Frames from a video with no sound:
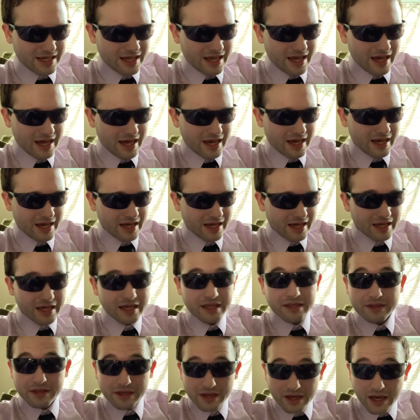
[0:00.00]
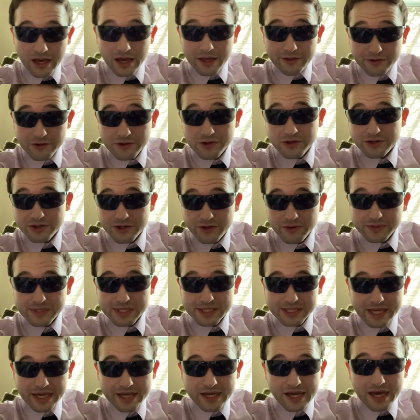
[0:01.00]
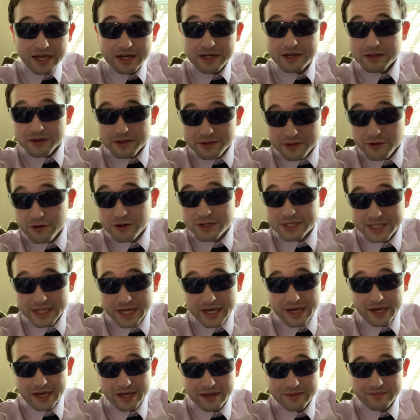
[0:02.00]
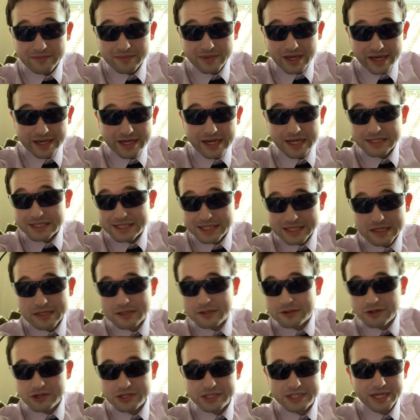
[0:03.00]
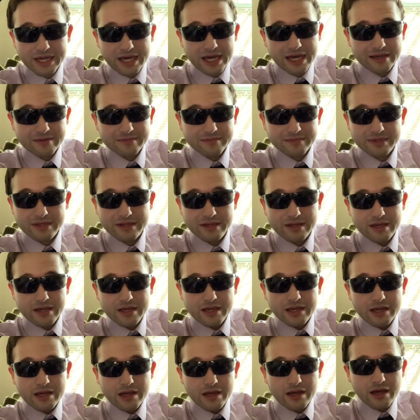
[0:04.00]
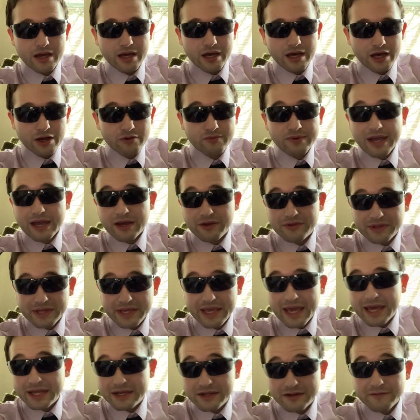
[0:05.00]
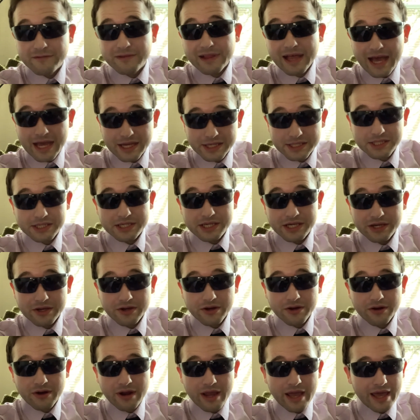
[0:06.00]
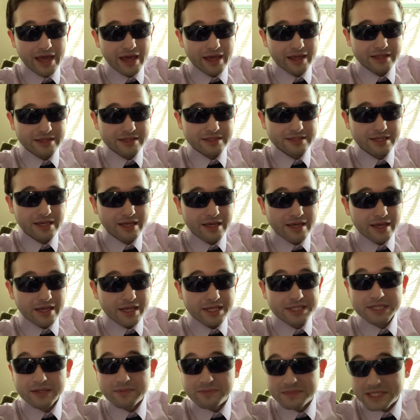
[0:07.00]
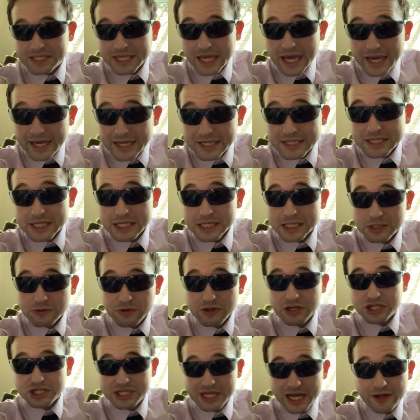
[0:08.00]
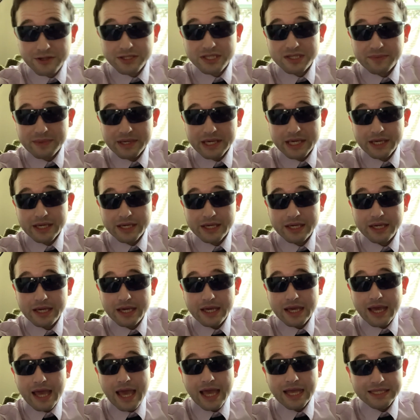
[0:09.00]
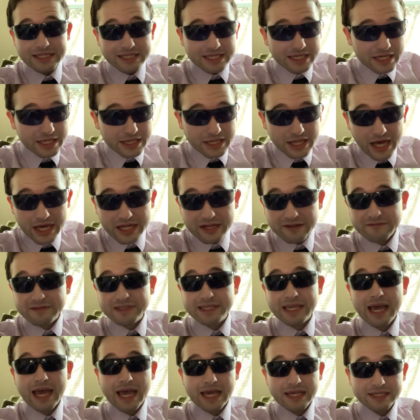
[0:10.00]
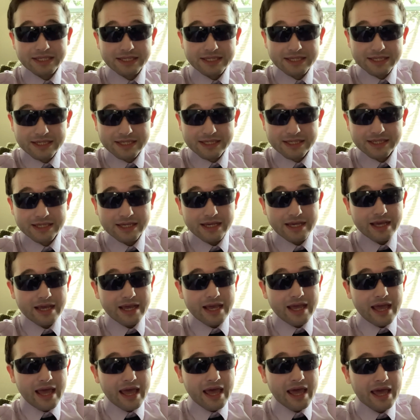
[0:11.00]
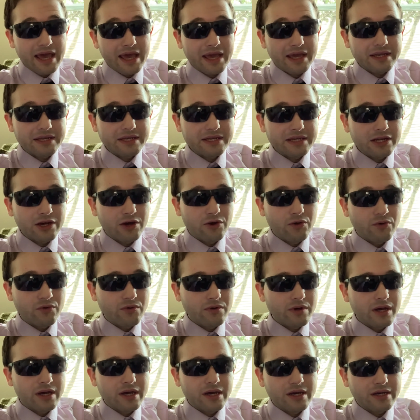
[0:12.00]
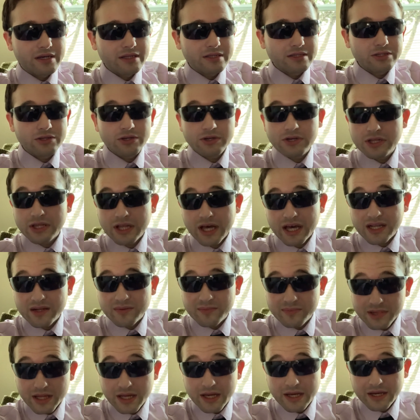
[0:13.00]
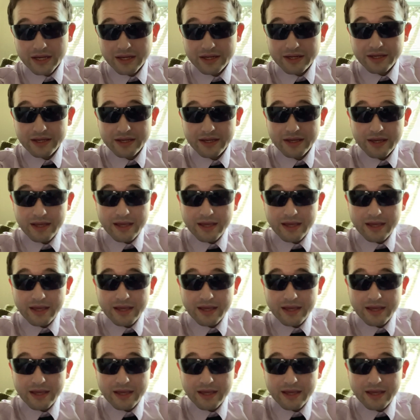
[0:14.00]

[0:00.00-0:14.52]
the other good news is I got it a third time. I got sick a third time around the end of last year, and some scientists reached out to me and did a lot of tests and took a lot of blood,